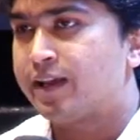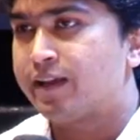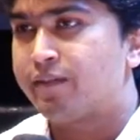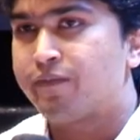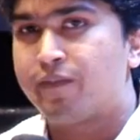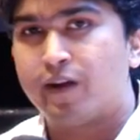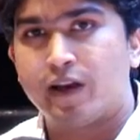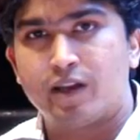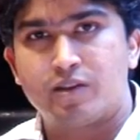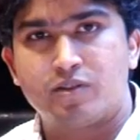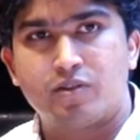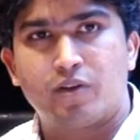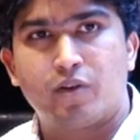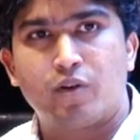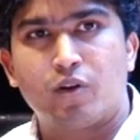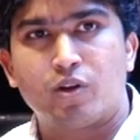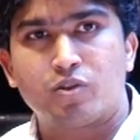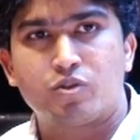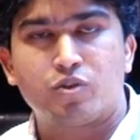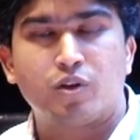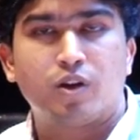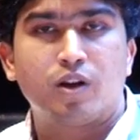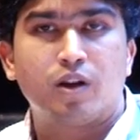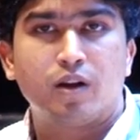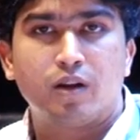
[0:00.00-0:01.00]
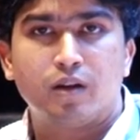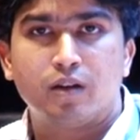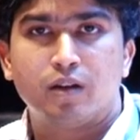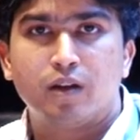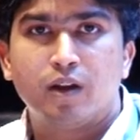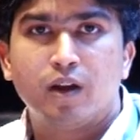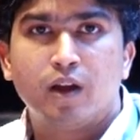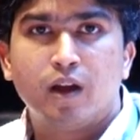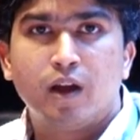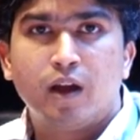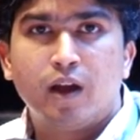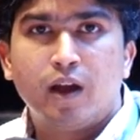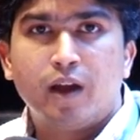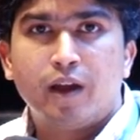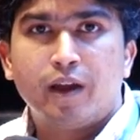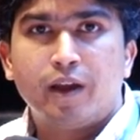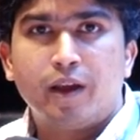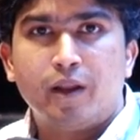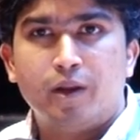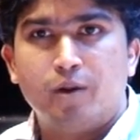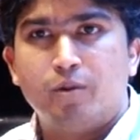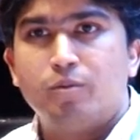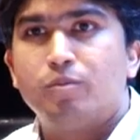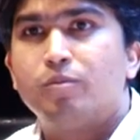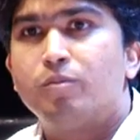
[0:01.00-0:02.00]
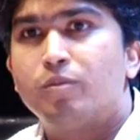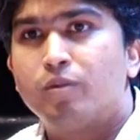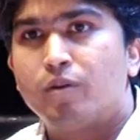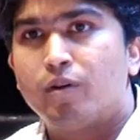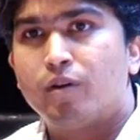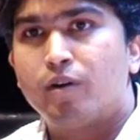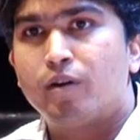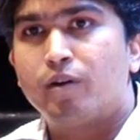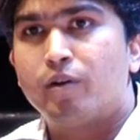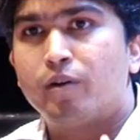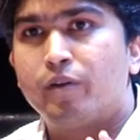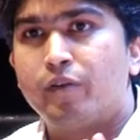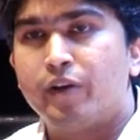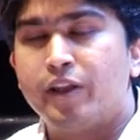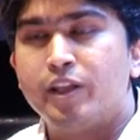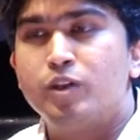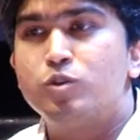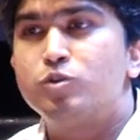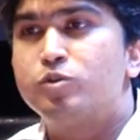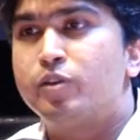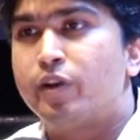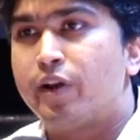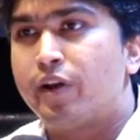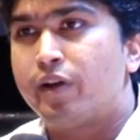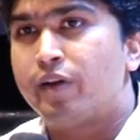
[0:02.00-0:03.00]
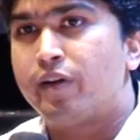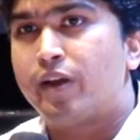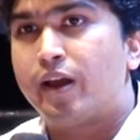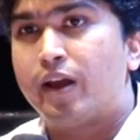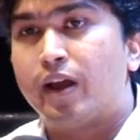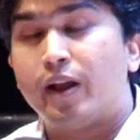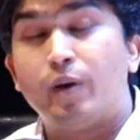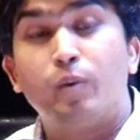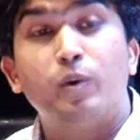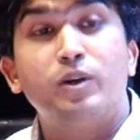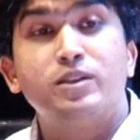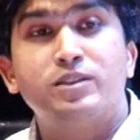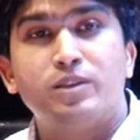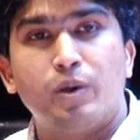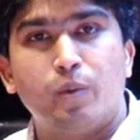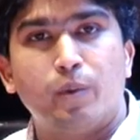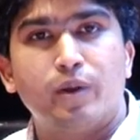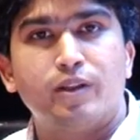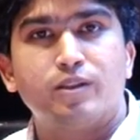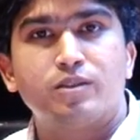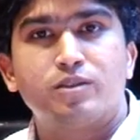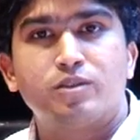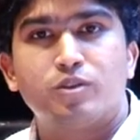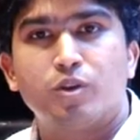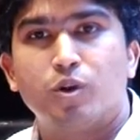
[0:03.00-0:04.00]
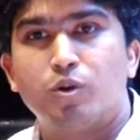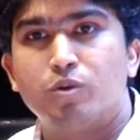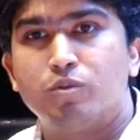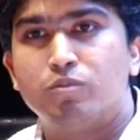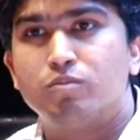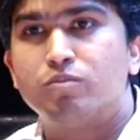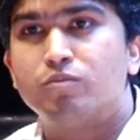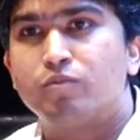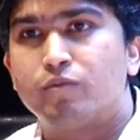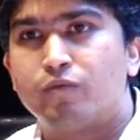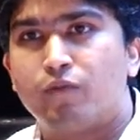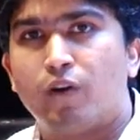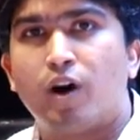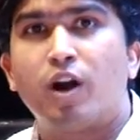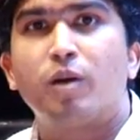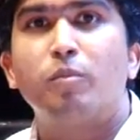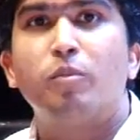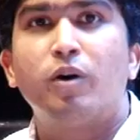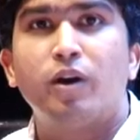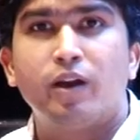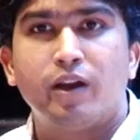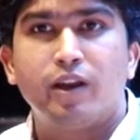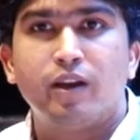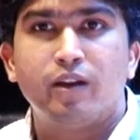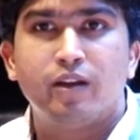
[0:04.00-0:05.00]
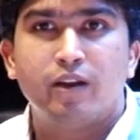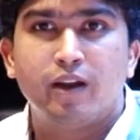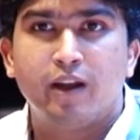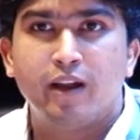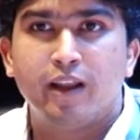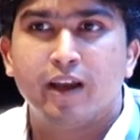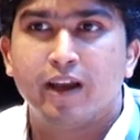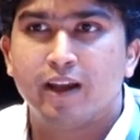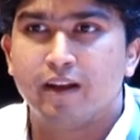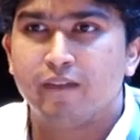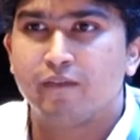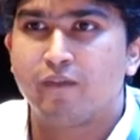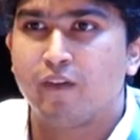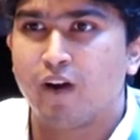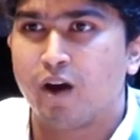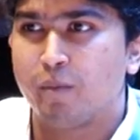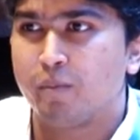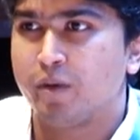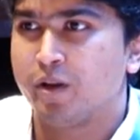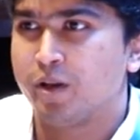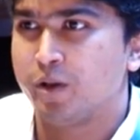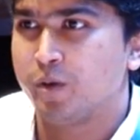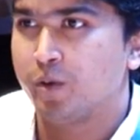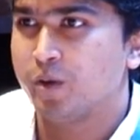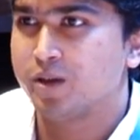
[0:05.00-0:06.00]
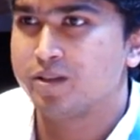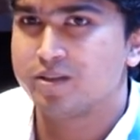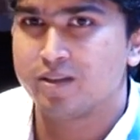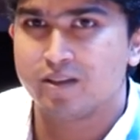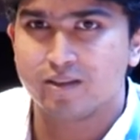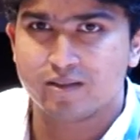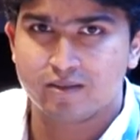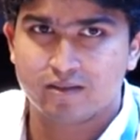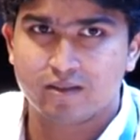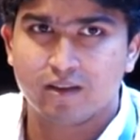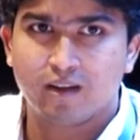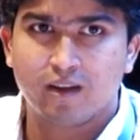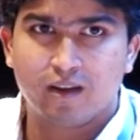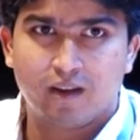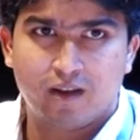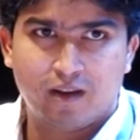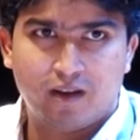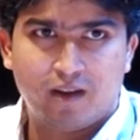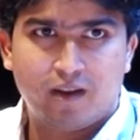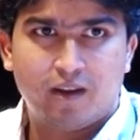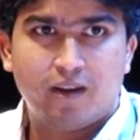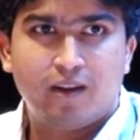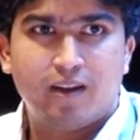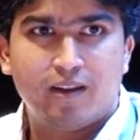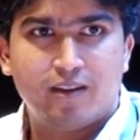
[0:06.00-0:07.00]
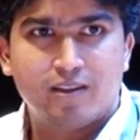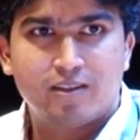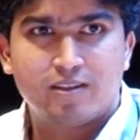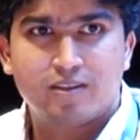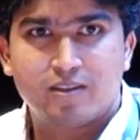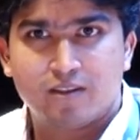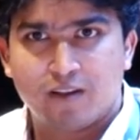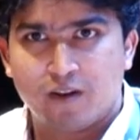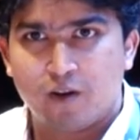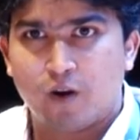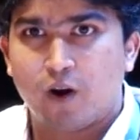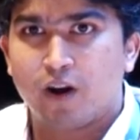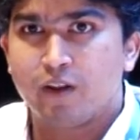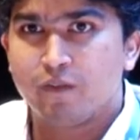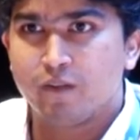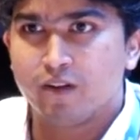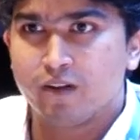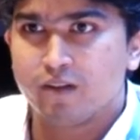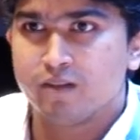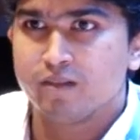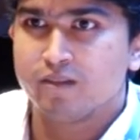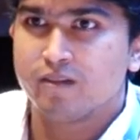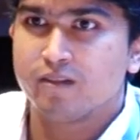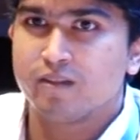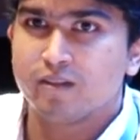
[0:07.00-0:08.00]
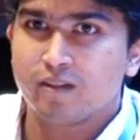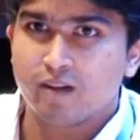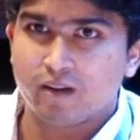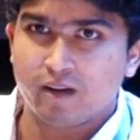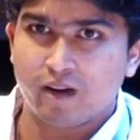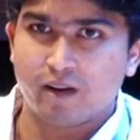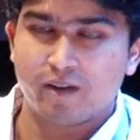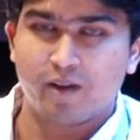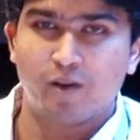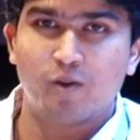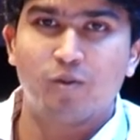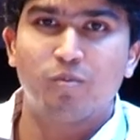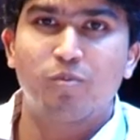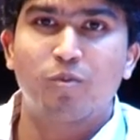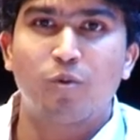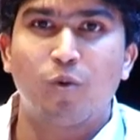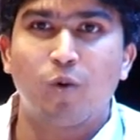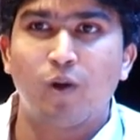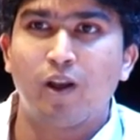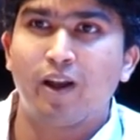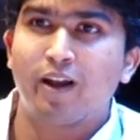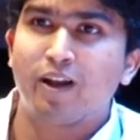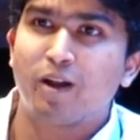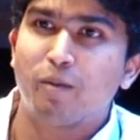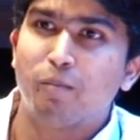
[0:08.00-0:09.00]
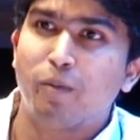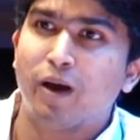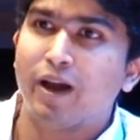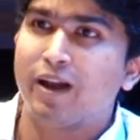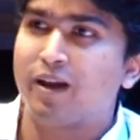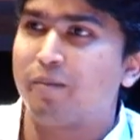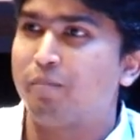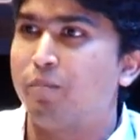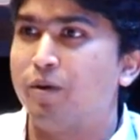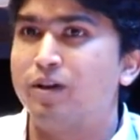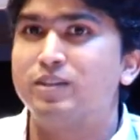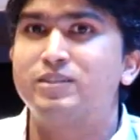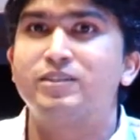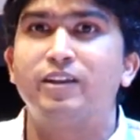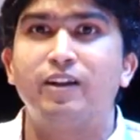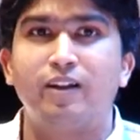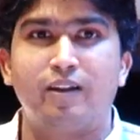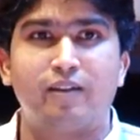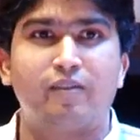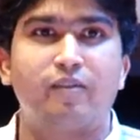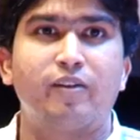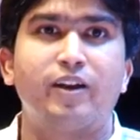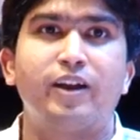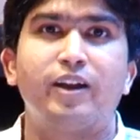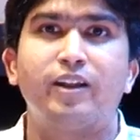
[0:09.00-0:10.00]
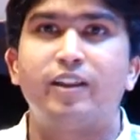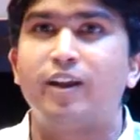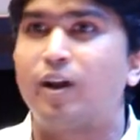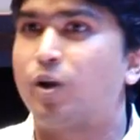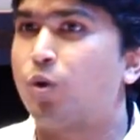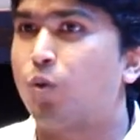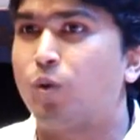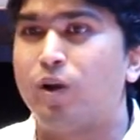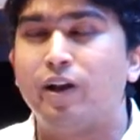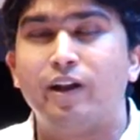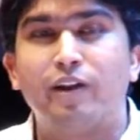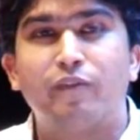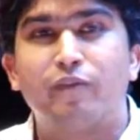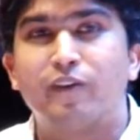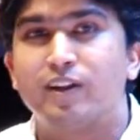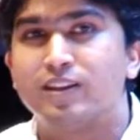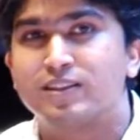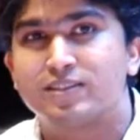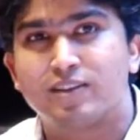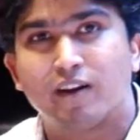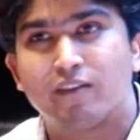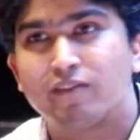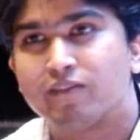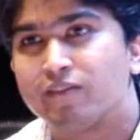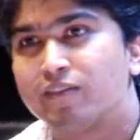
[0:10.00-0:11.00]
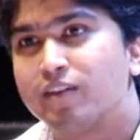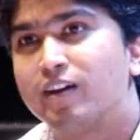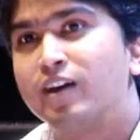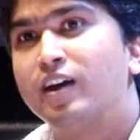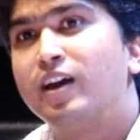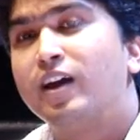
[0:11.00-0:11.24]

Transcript: like Pfizer, Otsuka, reduce their adverse events. So pharma in India and pharma in US is not even correlated by a percent, right? They're totally different stuff.